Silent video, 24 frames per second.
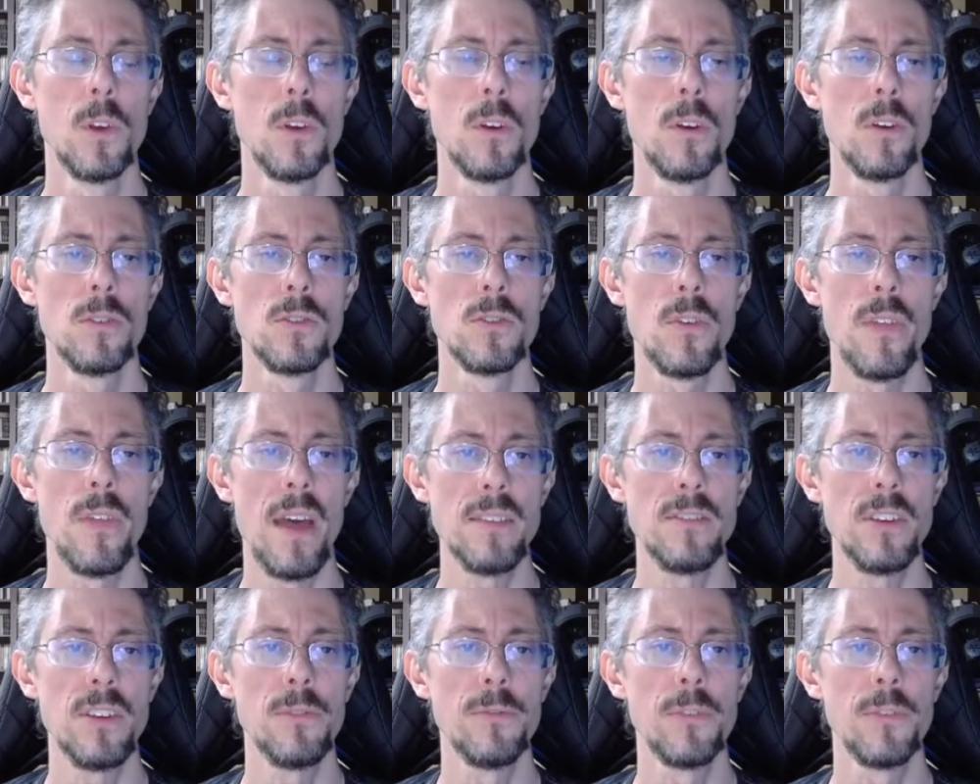So
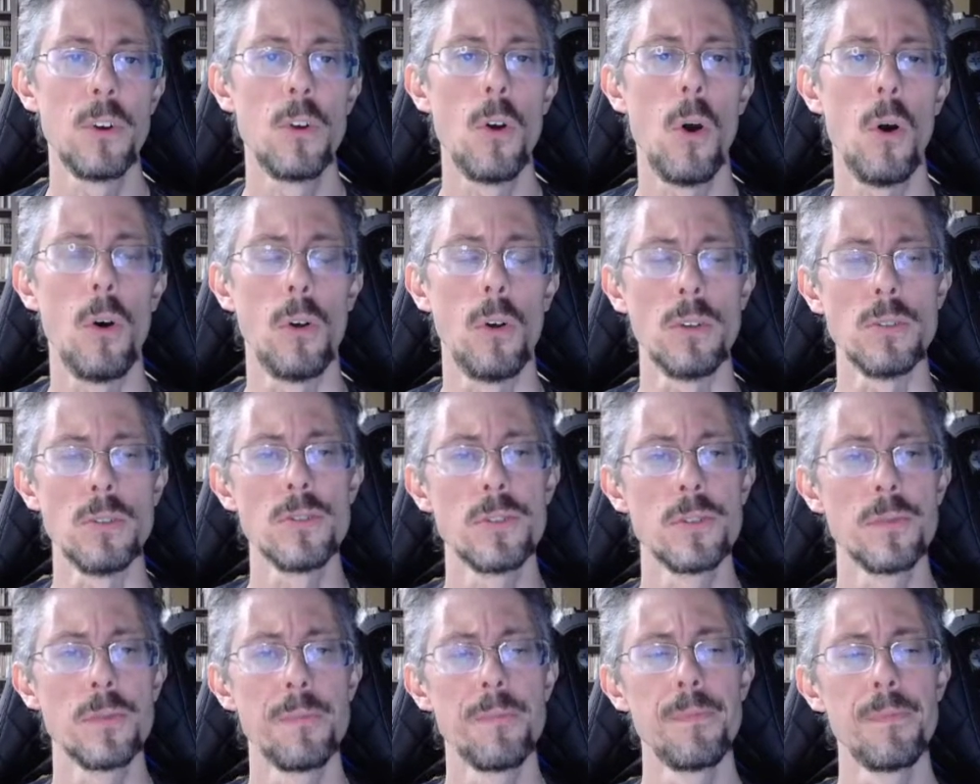that's it for
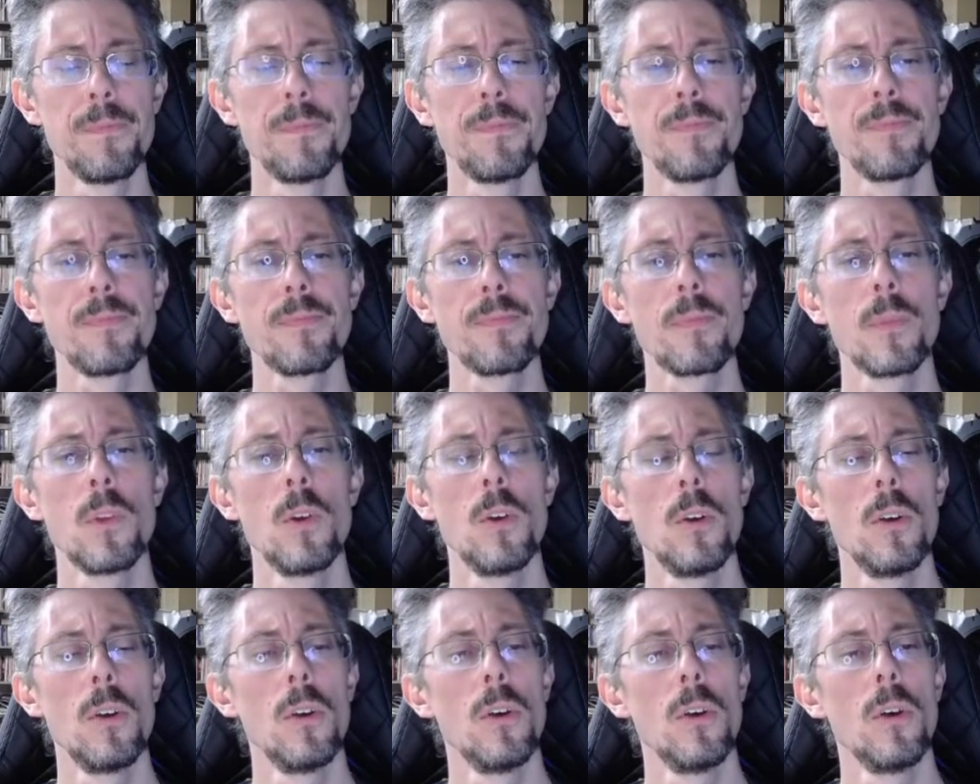goals.
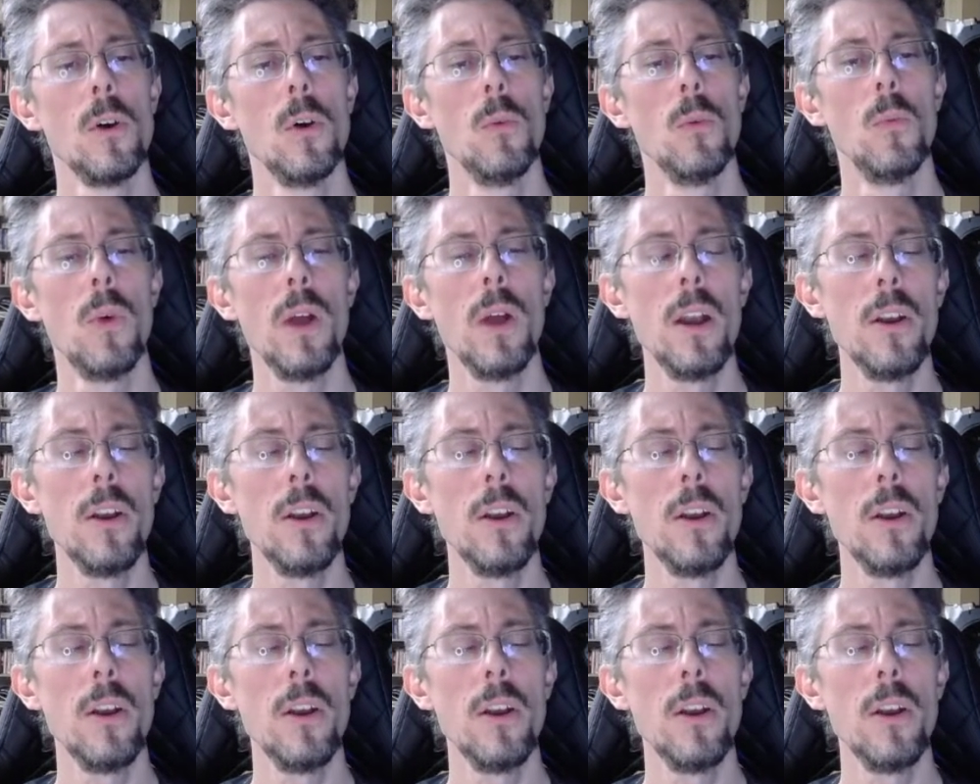What